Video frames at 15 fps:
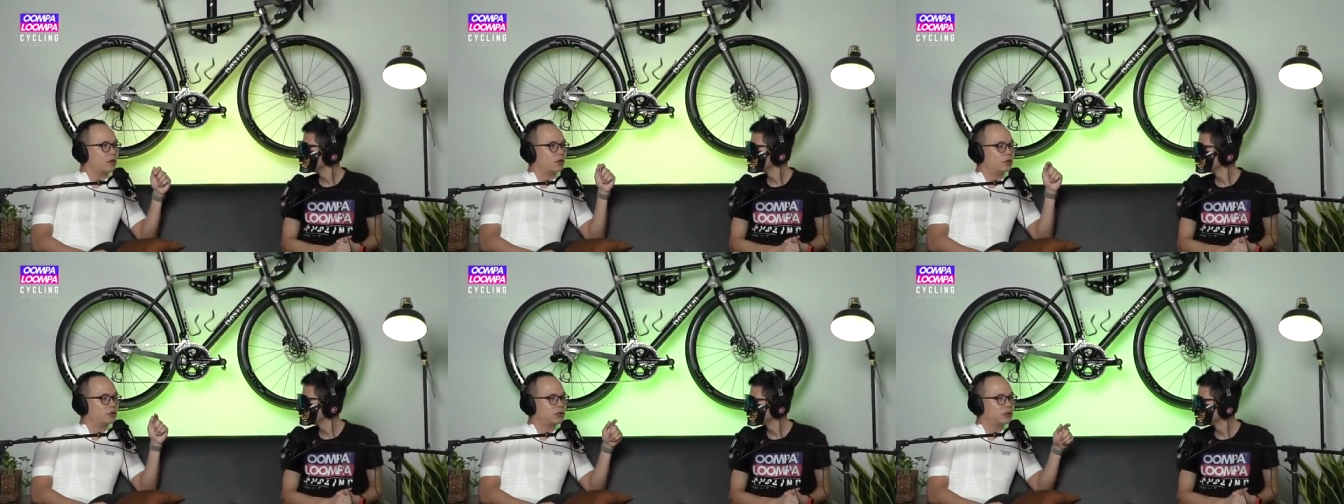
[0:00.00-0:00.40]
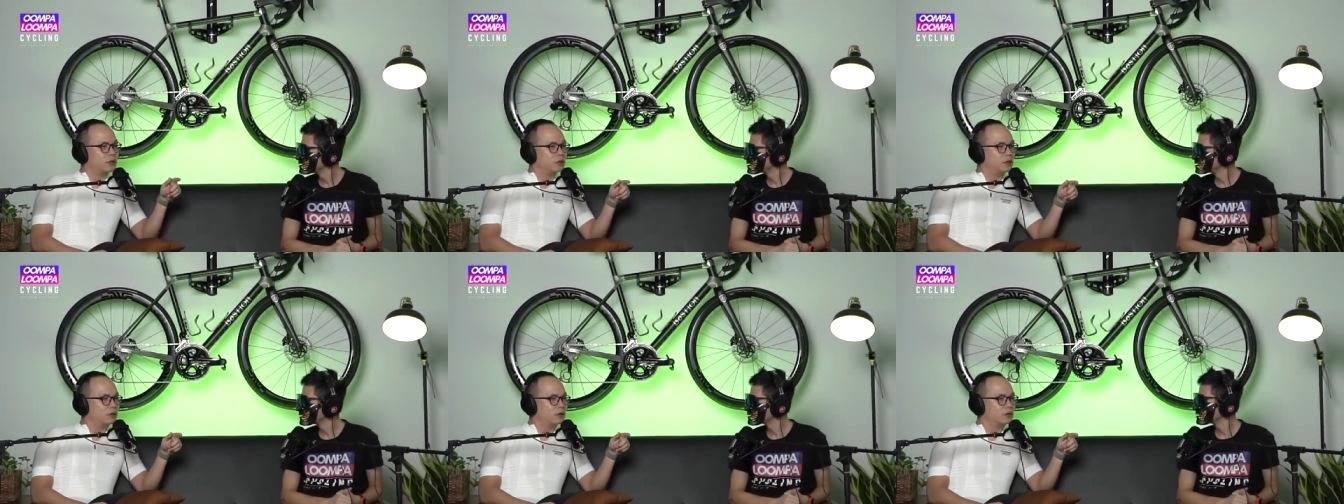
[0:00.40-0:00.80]
Go
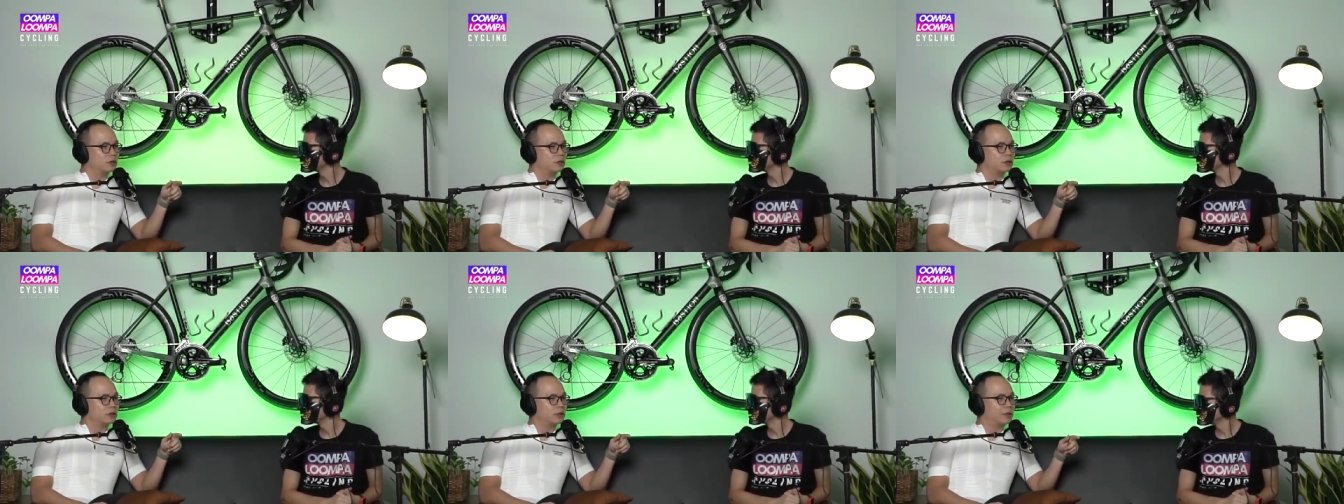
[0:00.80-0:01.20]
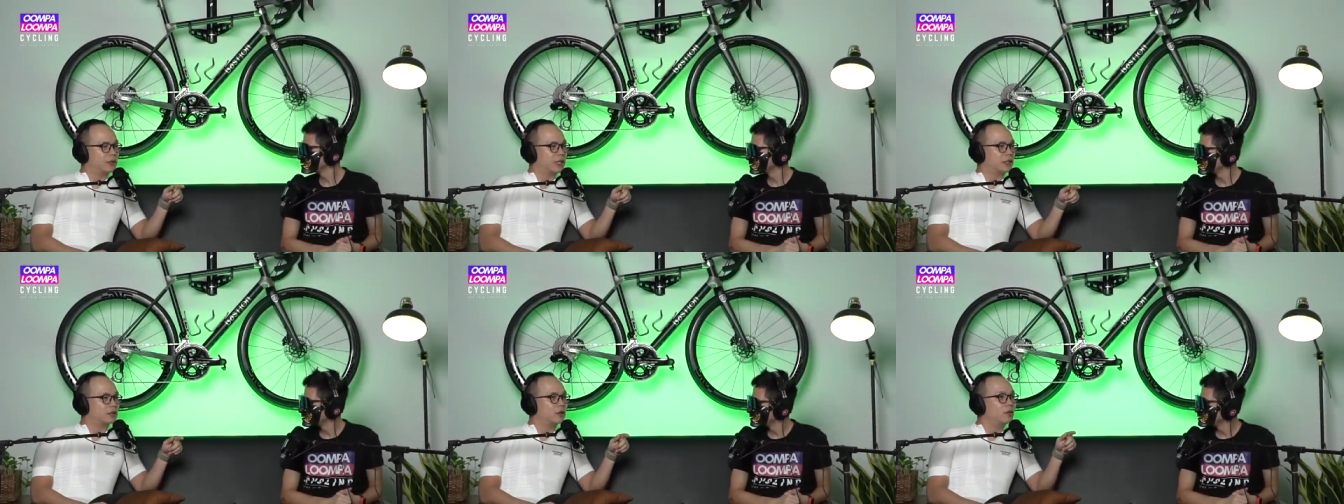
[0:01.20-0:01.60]
go go
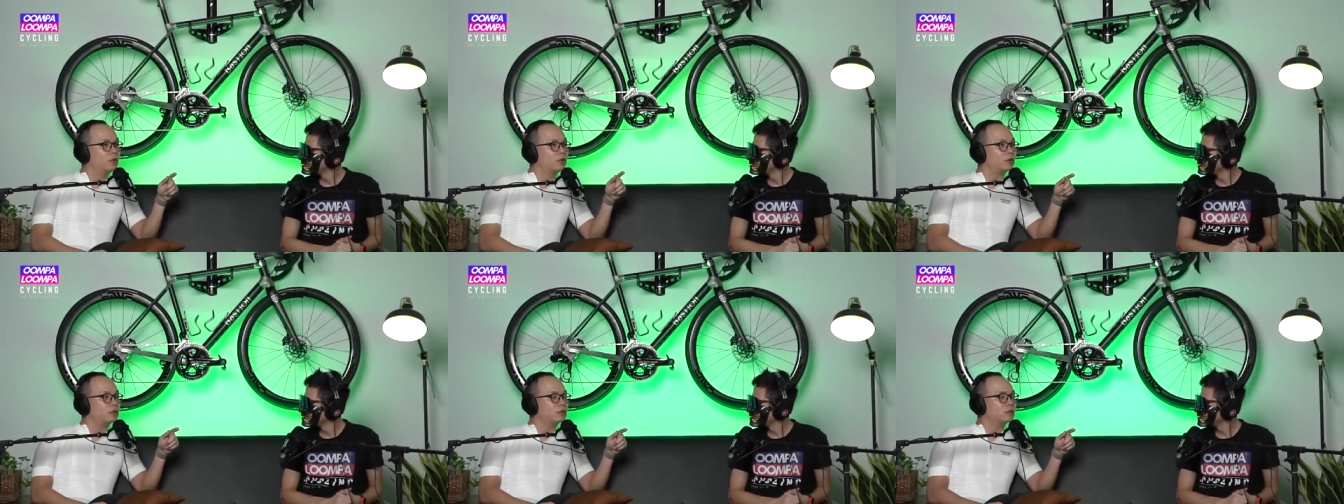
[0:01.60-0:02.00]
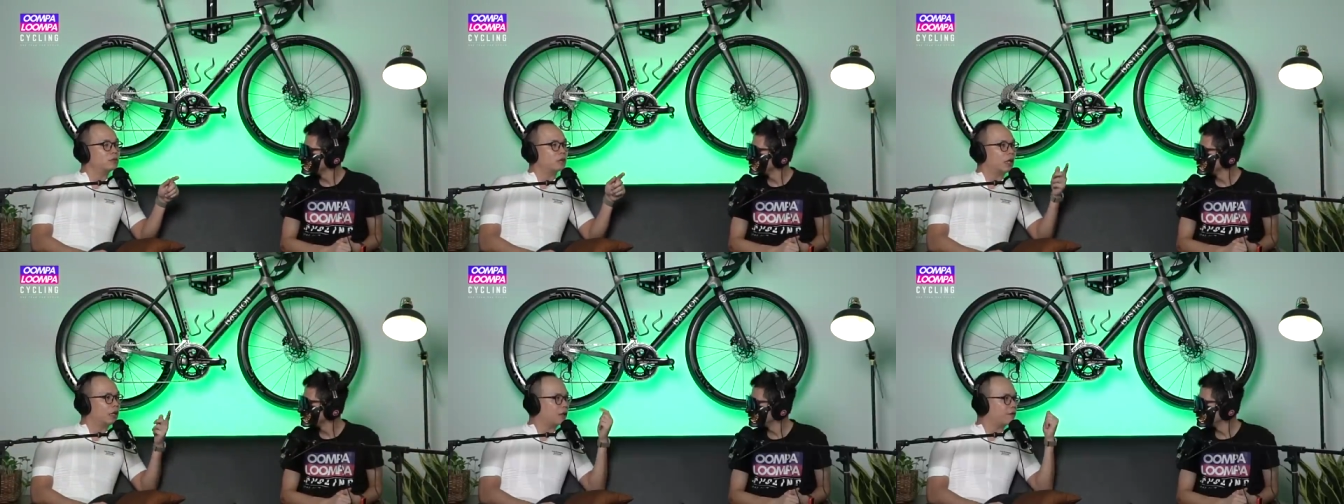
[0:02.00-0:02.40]
CPS. Oh,
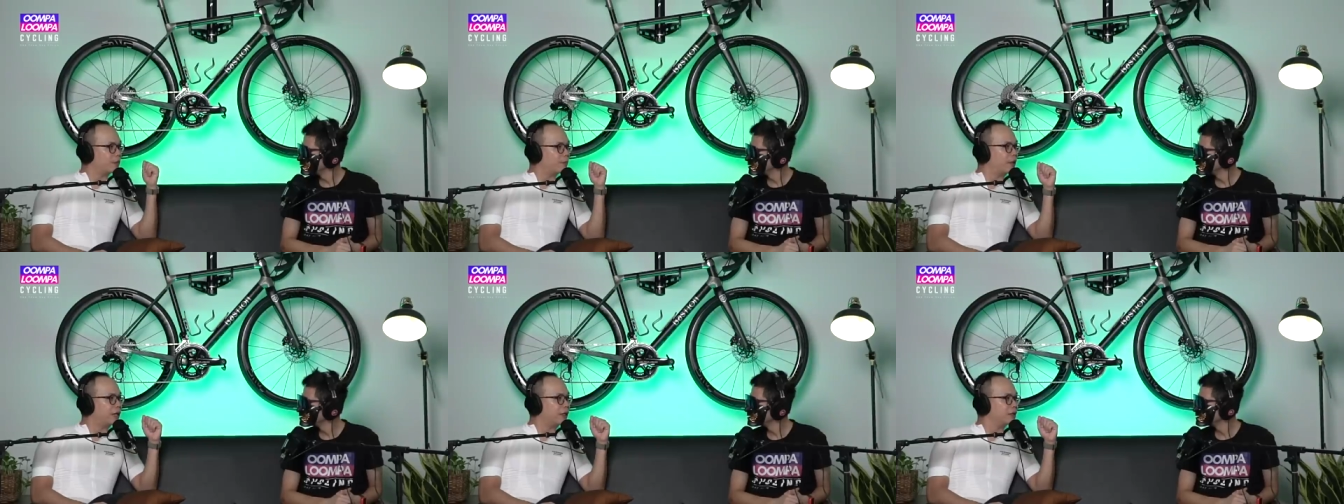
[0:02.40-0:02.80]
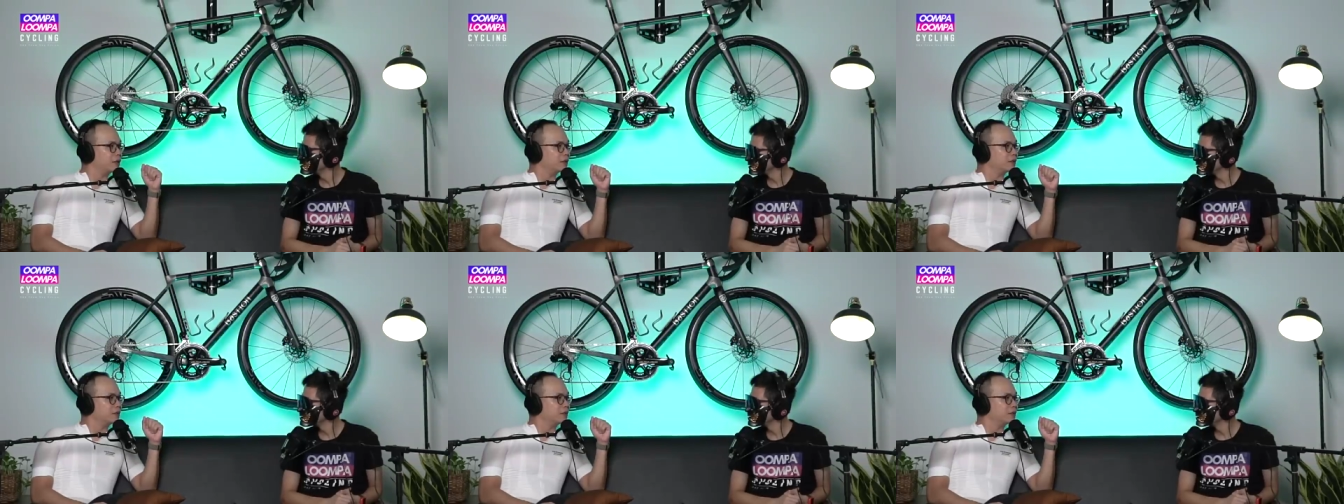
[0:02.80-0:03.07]
I have a bike.